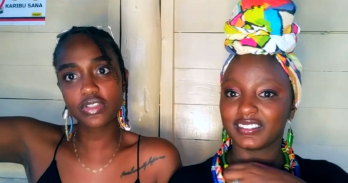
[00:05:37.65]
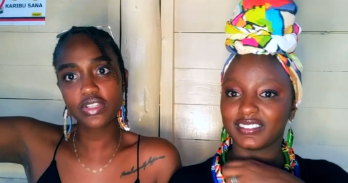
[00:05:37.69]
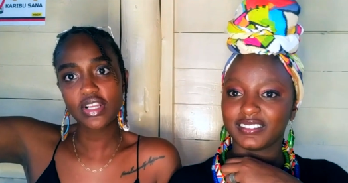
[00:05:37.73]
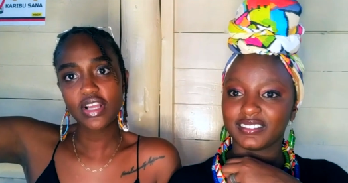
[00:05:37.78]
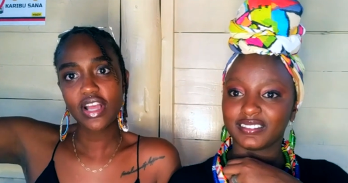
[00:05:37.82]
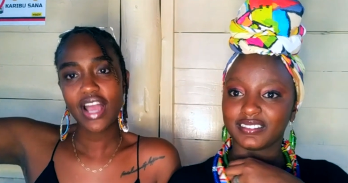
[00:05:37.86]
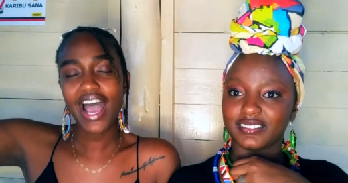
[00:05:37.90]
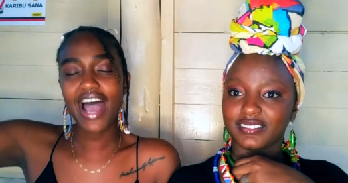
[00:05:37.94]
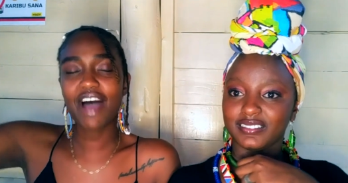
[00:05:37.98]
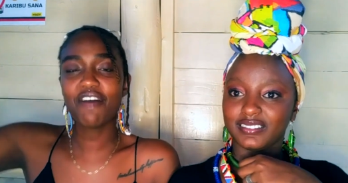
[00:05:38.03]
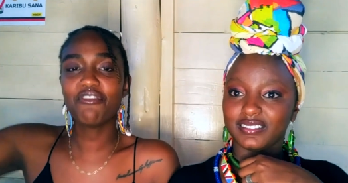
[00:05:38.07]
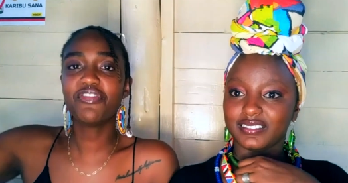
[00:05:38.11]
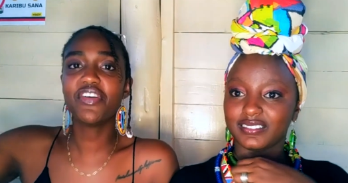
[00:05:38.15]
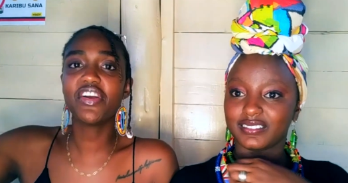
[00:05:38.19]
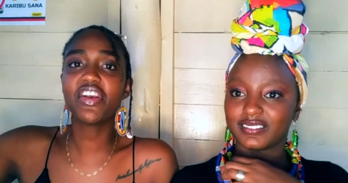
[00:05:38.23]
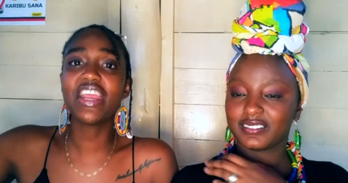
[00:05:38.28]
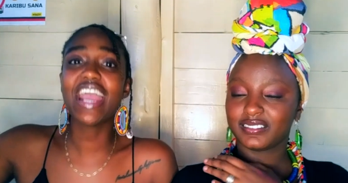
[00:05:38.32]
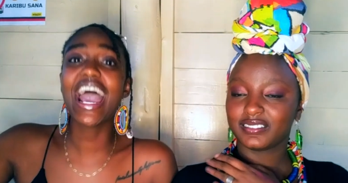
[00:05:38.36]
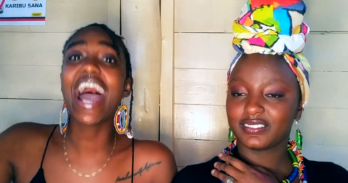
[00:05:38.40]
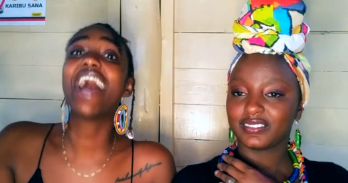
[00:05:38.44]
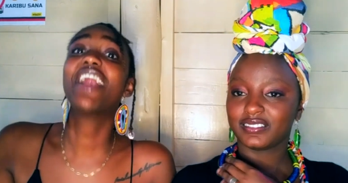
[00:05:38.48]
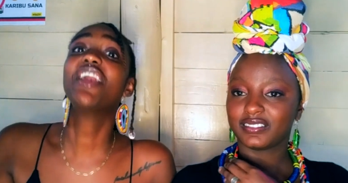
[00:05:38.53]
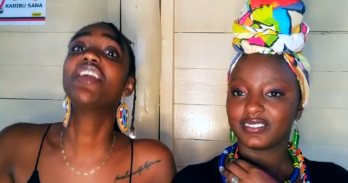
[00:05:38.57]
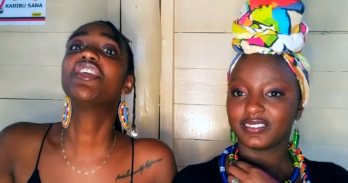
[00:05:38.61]
Speaker 1: a very
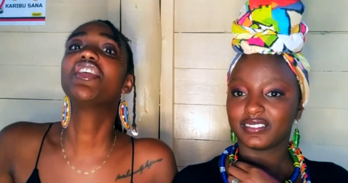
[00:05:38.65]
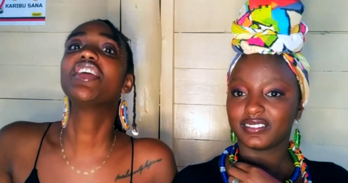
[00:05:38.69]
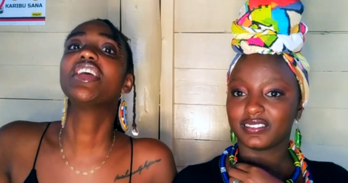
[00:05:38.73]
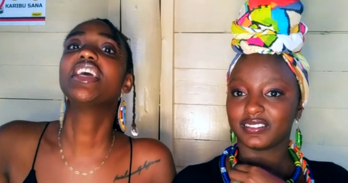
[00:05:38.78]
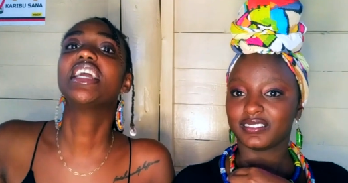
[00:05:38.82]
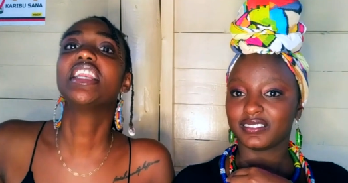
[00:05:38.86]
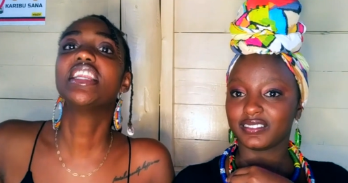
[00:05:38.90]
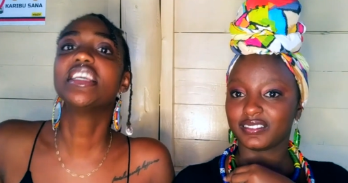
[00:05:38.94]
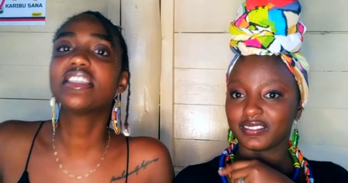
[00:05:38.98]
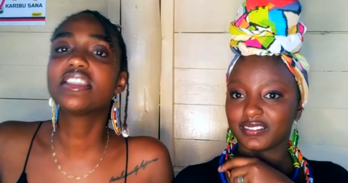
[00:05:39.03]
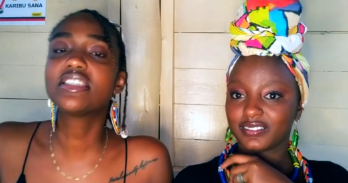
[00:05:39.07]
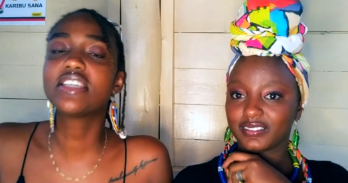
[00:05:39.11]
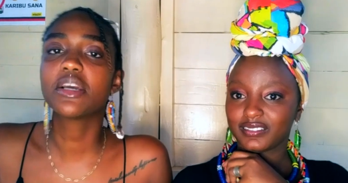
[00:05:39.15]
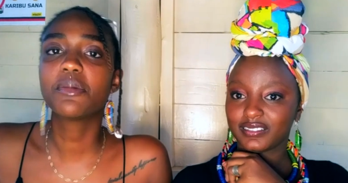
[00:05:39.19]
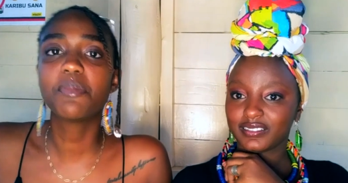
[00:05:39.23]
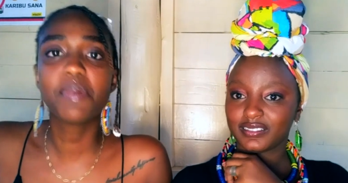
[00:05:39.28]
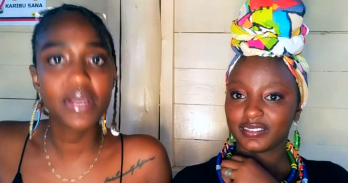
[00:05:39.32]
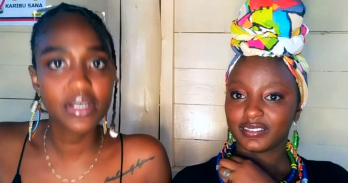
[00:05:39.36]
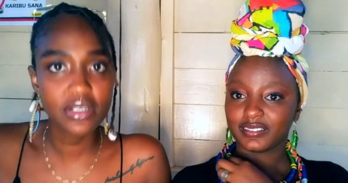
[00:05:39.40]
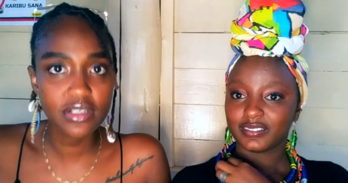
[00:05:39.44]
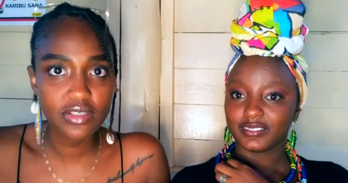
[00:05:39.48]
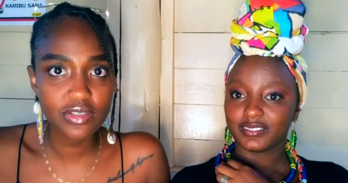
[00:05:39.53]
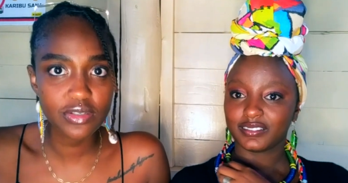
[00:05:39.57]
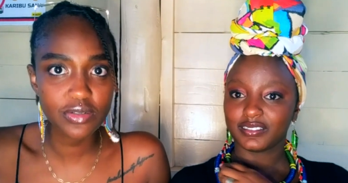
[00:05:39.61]
unrealistic
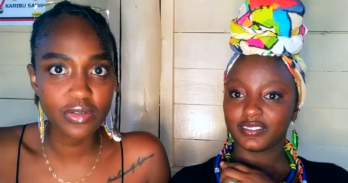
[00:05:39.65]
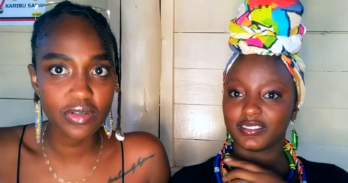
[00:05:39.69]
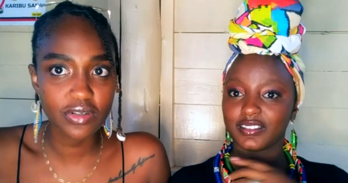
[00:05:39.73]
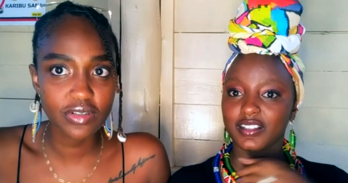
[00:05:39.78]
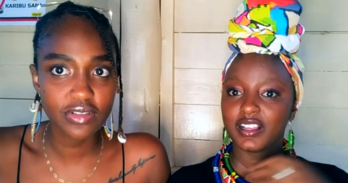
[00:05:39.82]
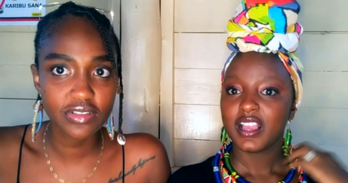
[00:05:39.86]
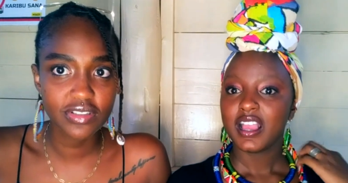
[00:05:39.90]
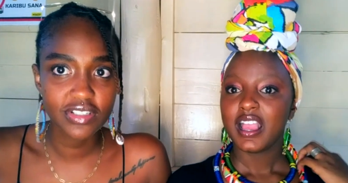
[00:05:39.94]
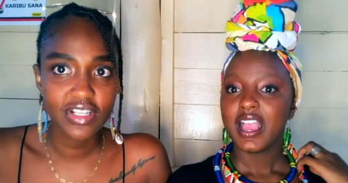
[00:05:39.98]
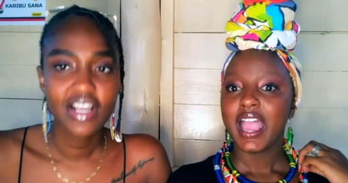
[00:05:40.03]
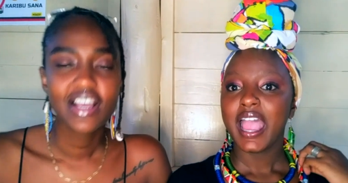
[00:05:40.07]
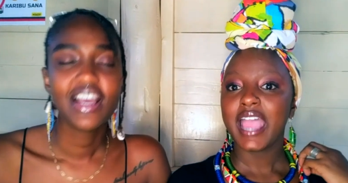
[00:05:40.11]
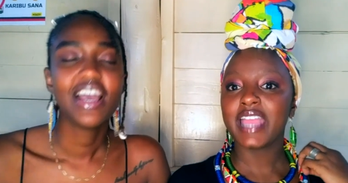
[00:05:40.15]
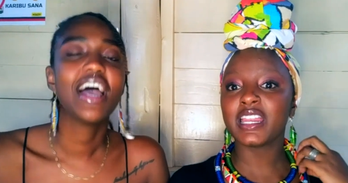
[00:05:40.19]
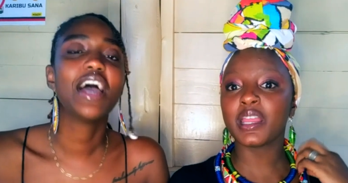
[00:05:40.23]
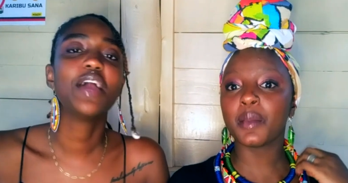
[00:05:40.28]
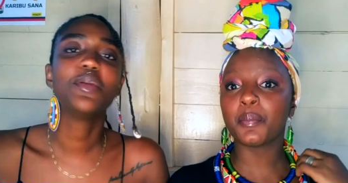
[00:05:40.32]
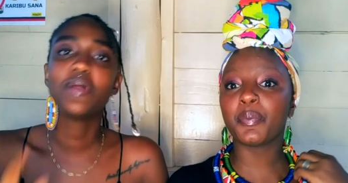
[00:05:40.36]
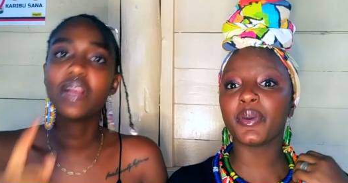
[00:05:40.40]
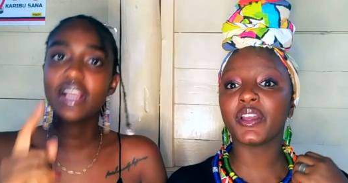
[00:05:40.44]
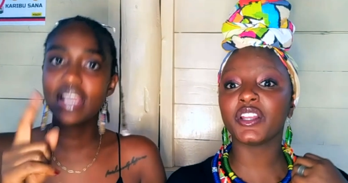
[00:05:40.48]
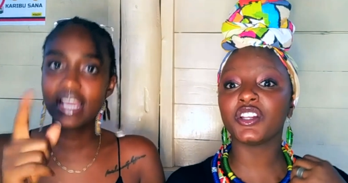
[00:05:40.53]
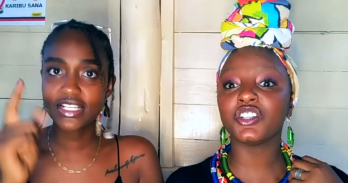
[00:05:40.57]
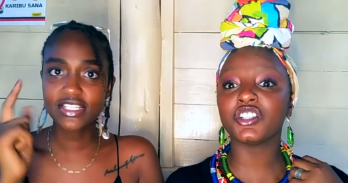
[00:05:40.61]
pedestal, and a
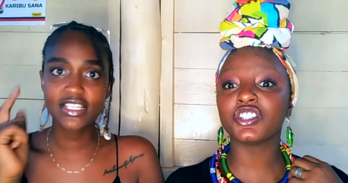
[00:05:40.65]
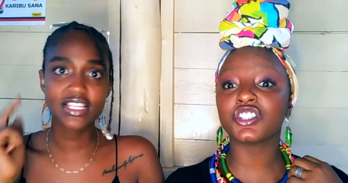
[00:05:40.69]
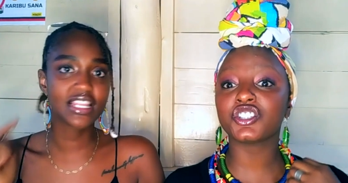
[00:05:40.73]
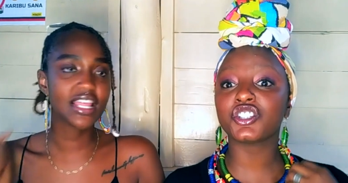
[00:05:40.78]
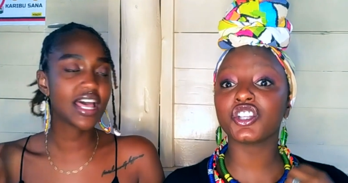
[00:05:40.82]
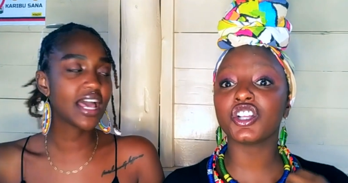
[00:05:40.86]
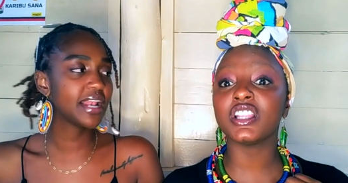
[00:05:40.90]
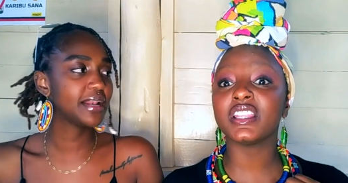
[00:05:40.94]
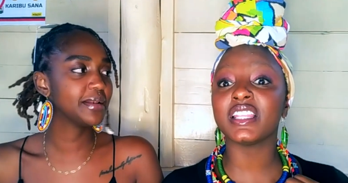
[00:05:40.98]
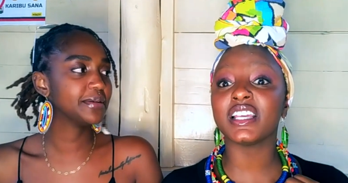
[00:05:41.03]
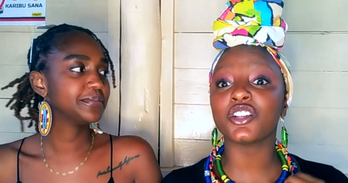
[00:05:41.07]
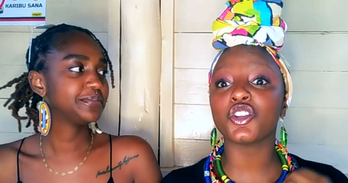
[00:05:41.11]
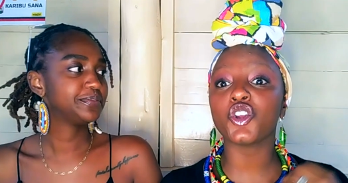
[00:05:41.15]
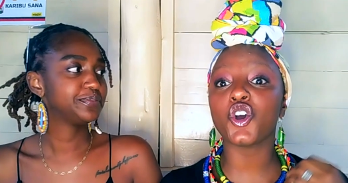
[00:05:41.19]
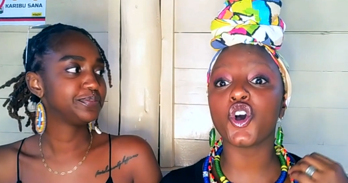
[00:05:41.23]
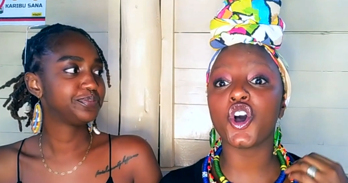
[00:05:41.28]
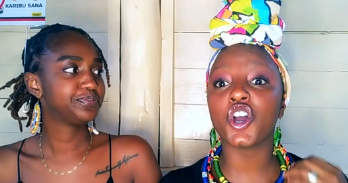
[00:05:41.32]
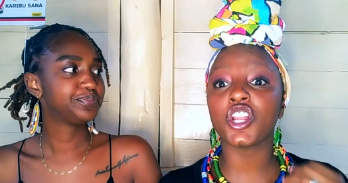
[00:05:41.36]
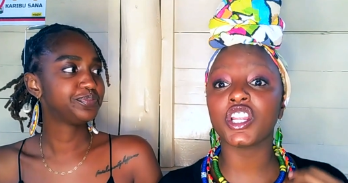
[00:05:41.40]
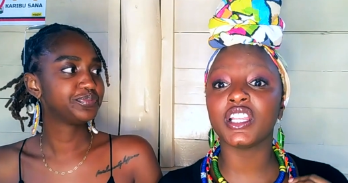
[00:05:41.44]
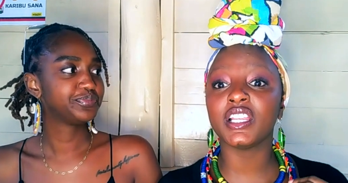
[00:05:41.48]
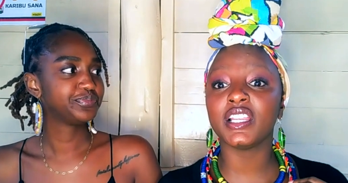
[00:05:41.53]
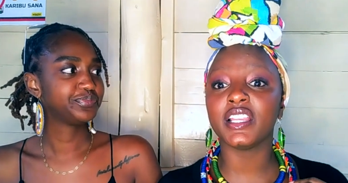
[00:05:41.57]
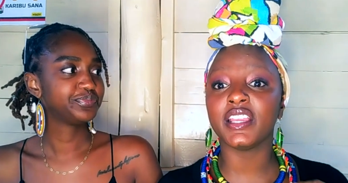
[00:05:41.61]
pedestal that
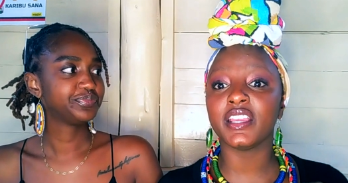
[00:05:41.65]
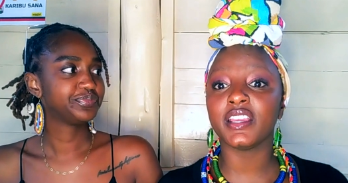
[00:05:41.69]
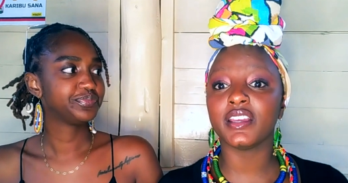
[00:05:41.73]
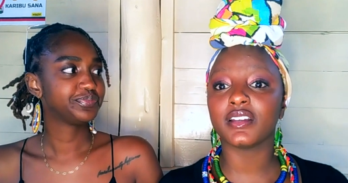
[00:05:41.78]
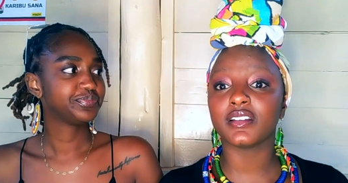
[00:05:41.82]
only